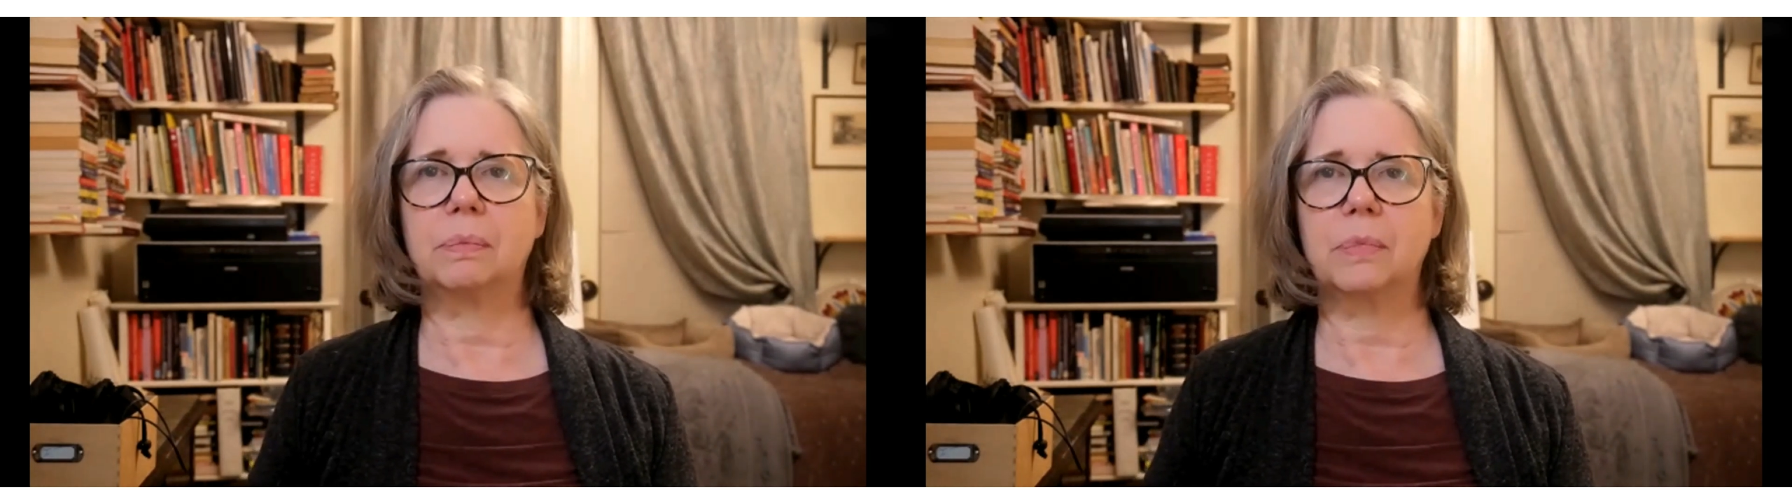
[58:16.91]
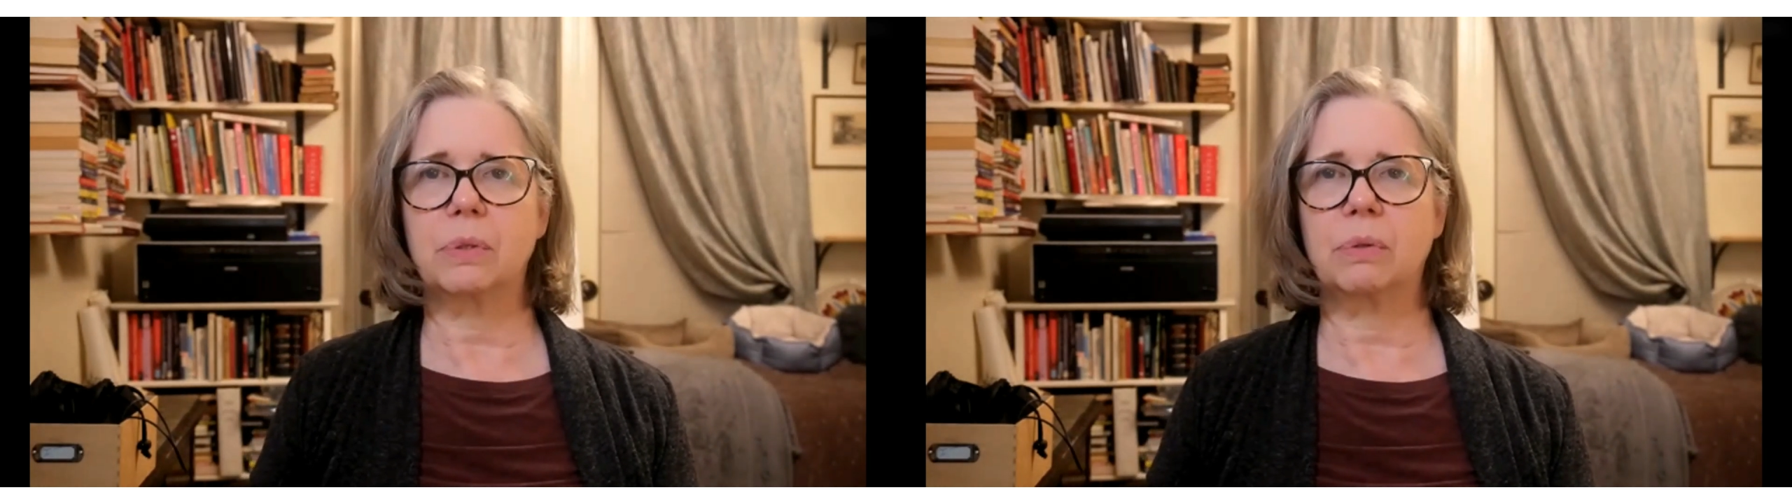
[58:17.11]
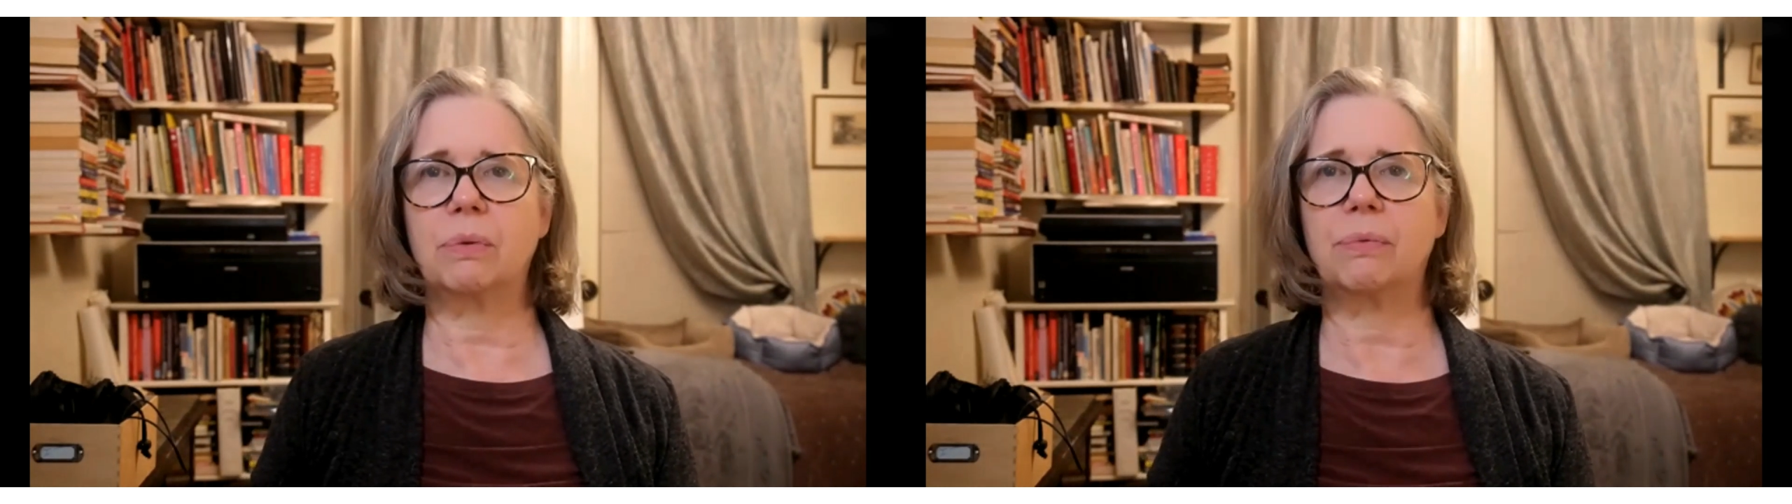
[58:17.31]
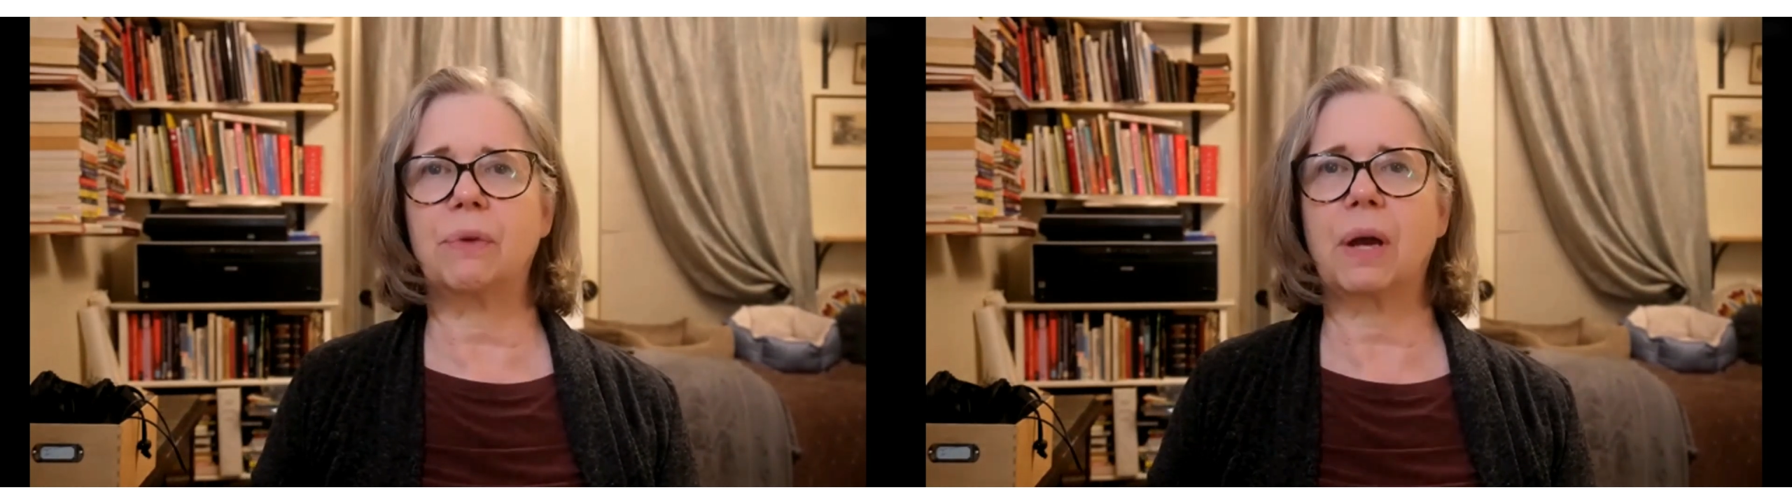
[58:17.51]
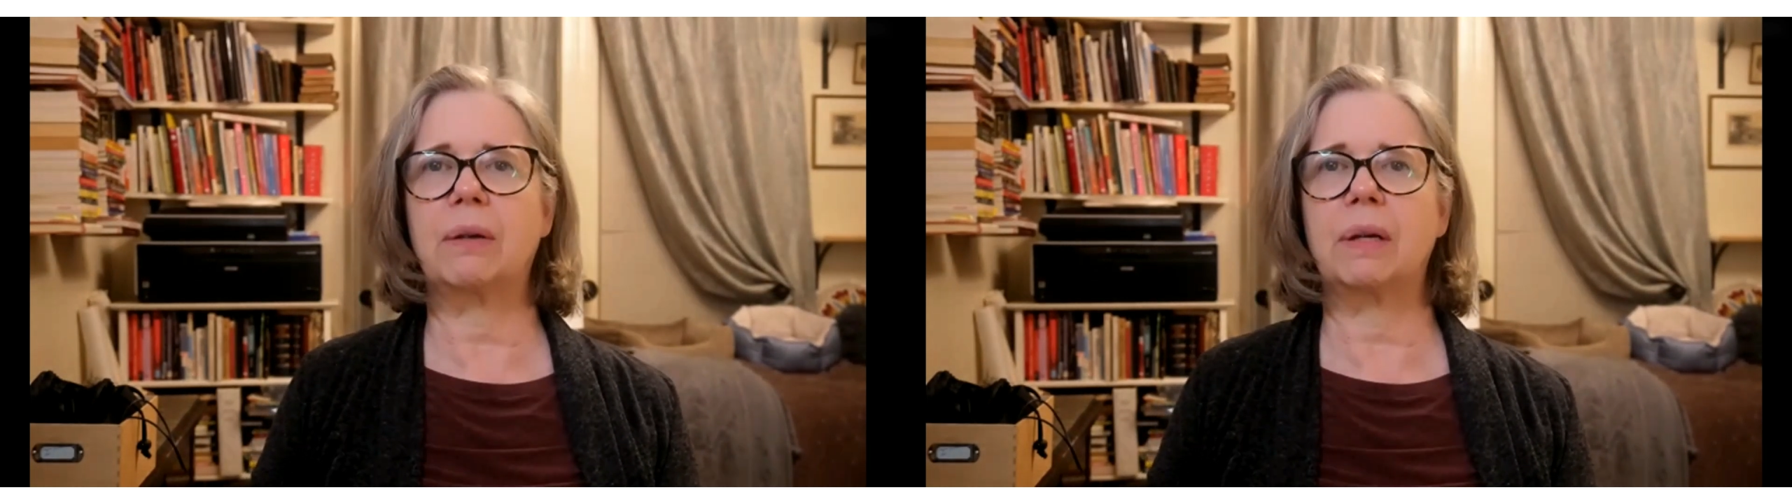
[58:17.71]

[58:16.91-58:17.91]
So no fire